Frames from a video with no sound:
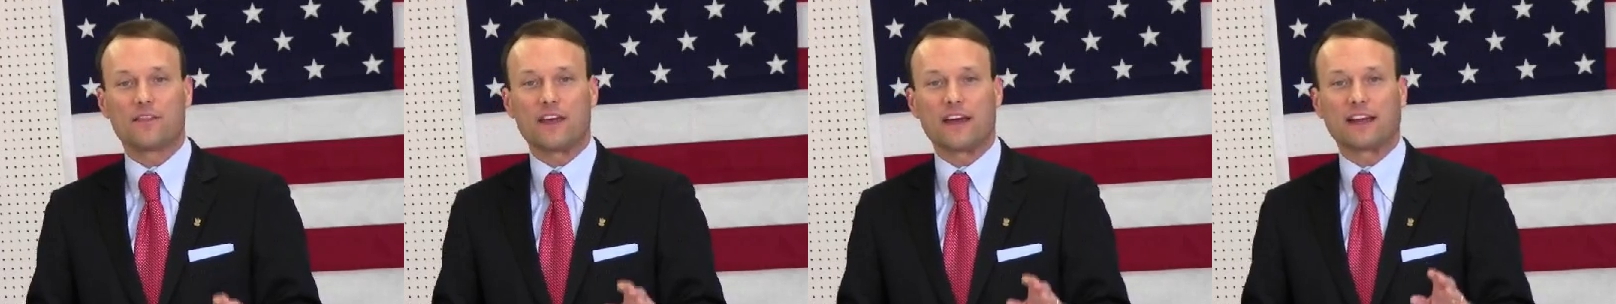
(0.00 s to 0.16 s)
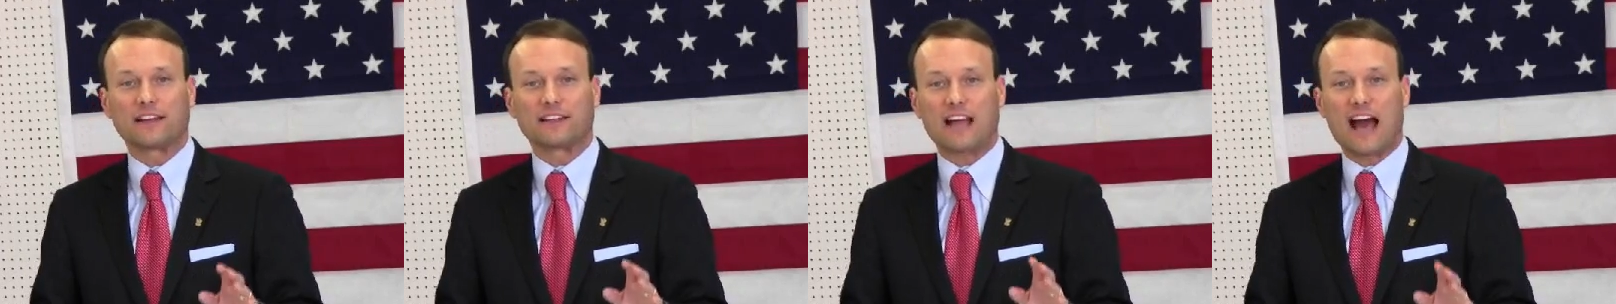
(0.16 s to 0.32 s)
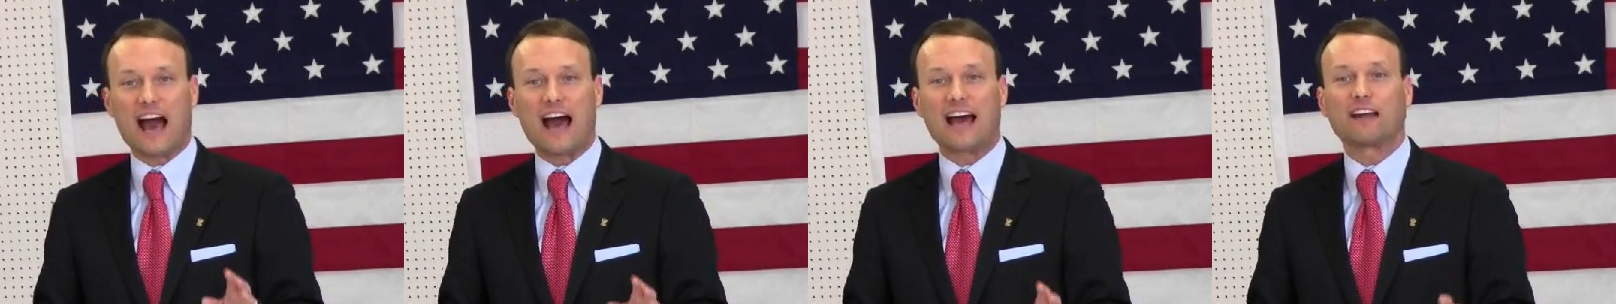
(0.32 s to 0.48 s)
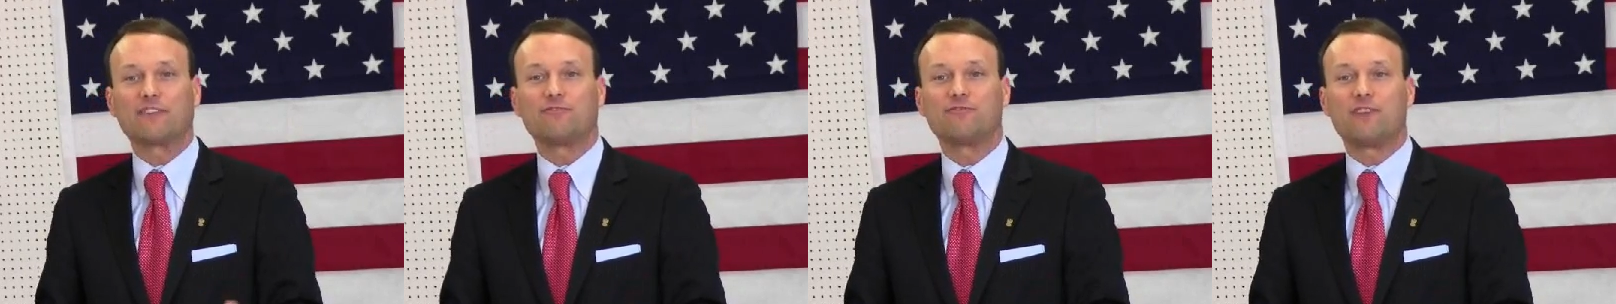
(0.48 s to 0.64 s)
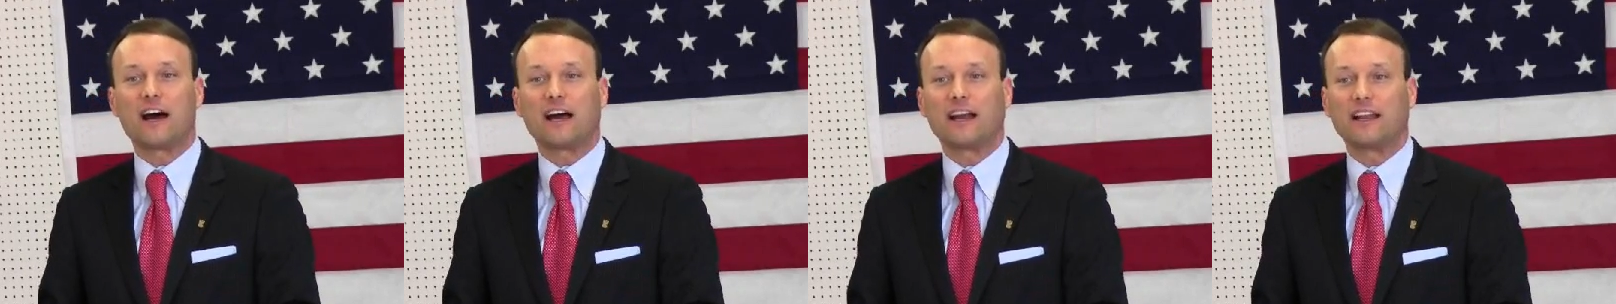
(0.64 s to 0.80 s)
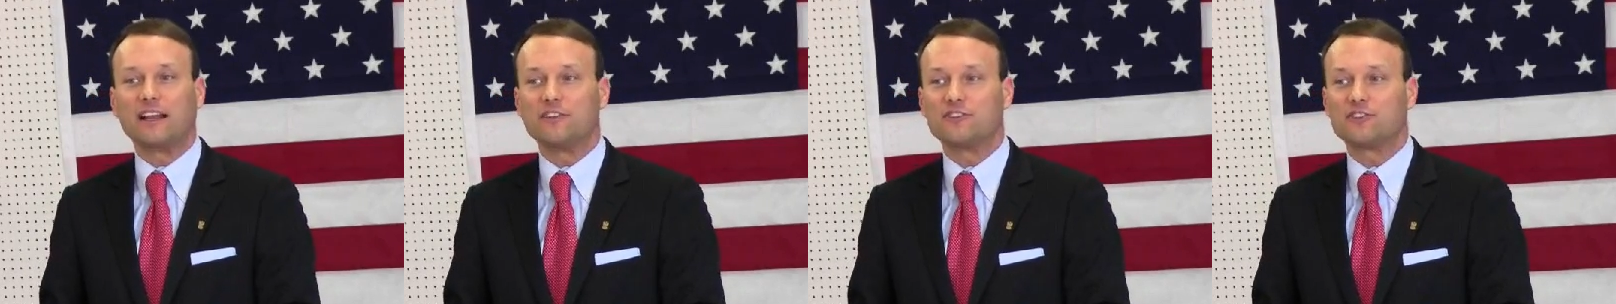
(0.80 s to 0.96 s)
that
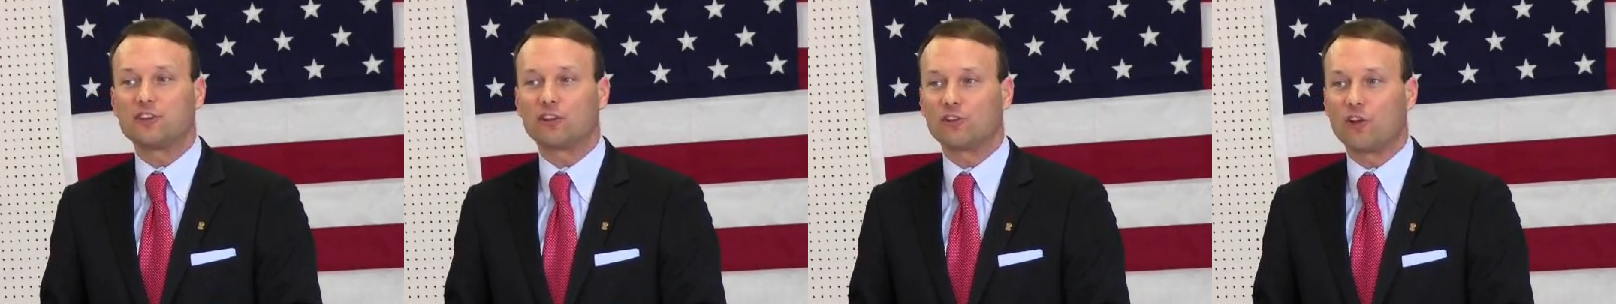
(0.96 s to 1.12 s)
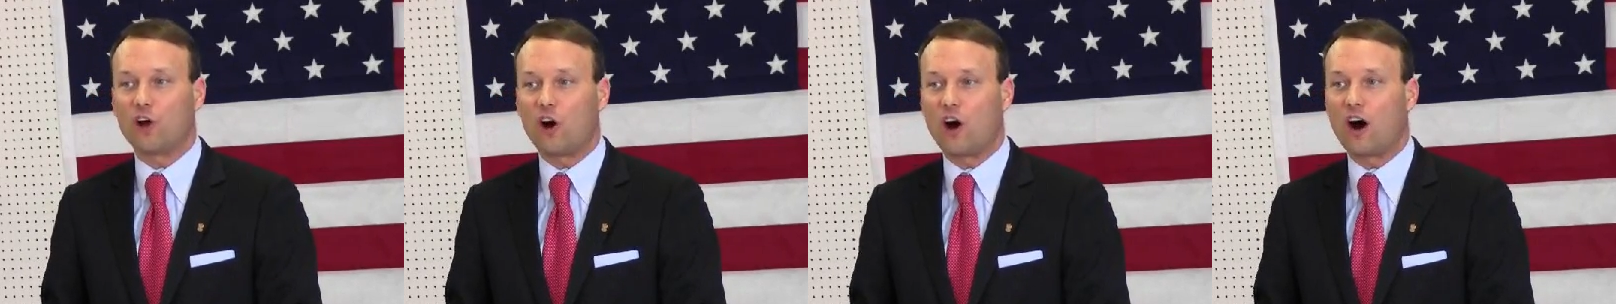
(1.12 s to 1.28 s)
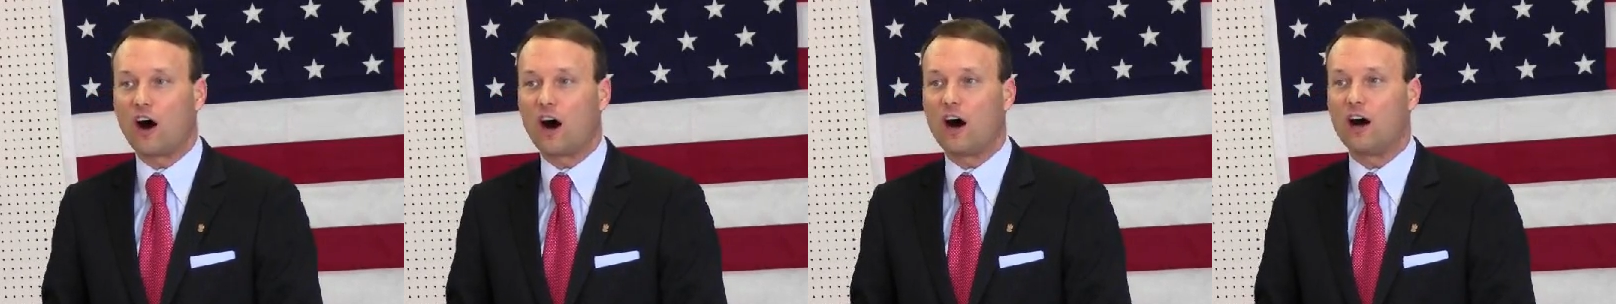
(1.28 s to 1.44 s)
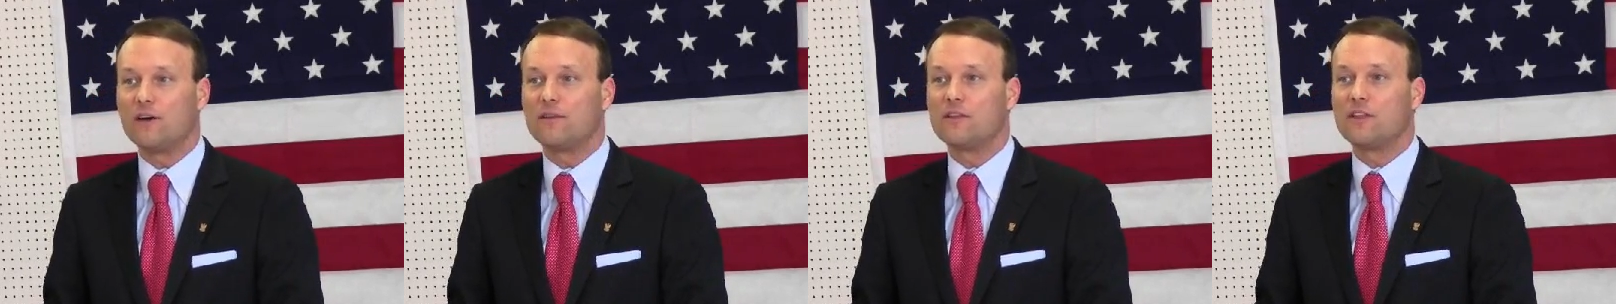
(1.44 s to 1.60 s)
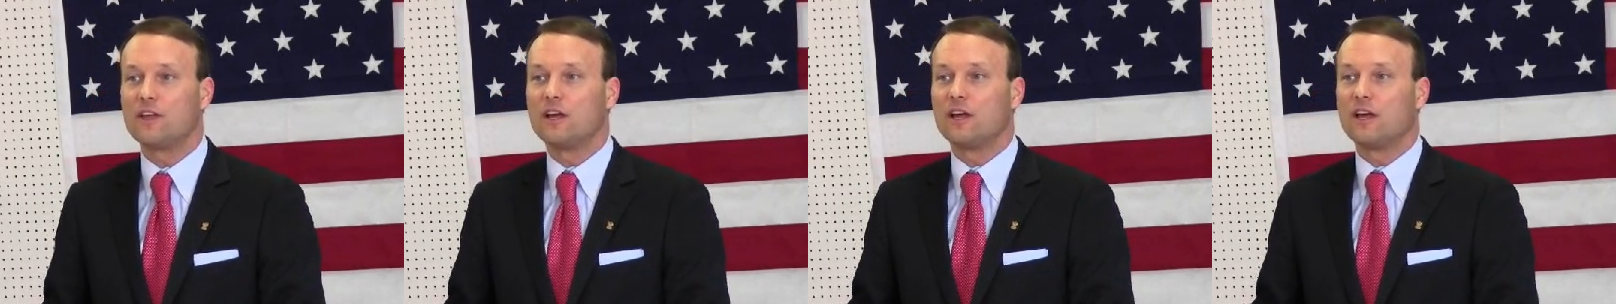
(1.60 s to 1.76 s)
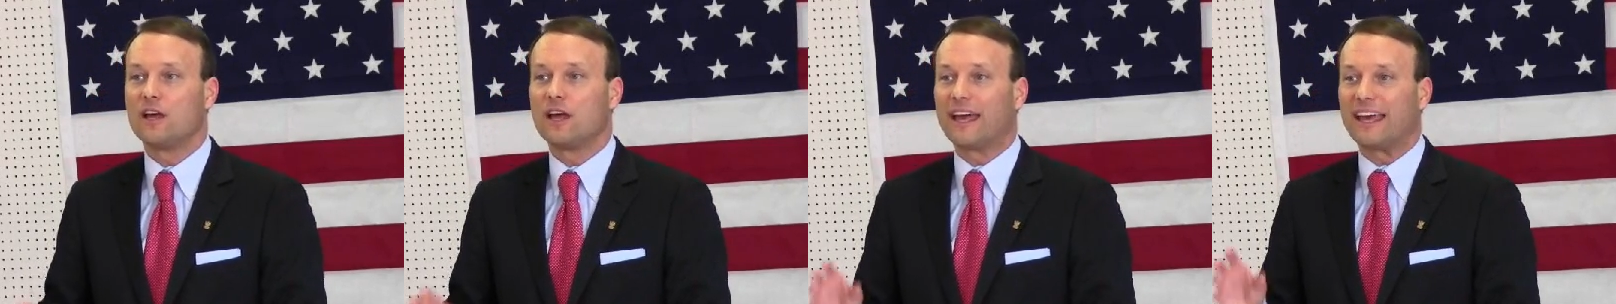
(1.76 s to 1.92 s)
codified into
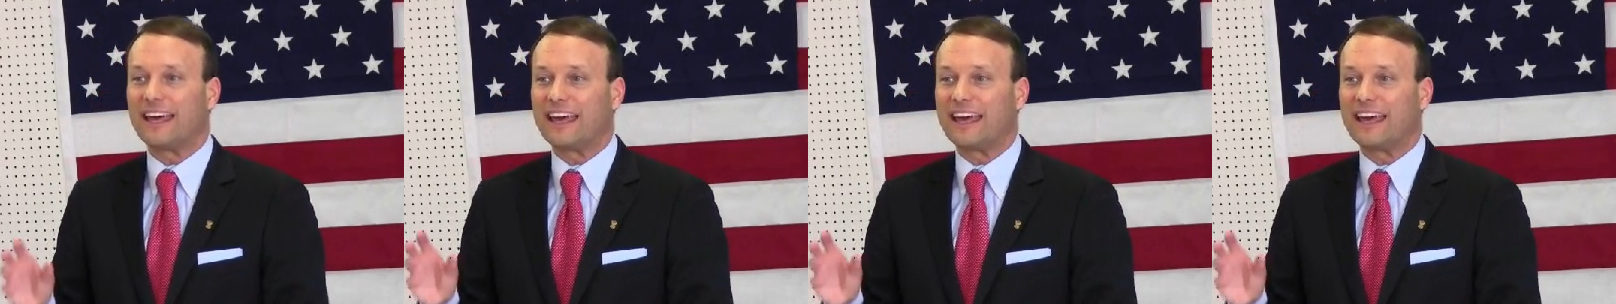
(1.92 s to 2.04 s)
law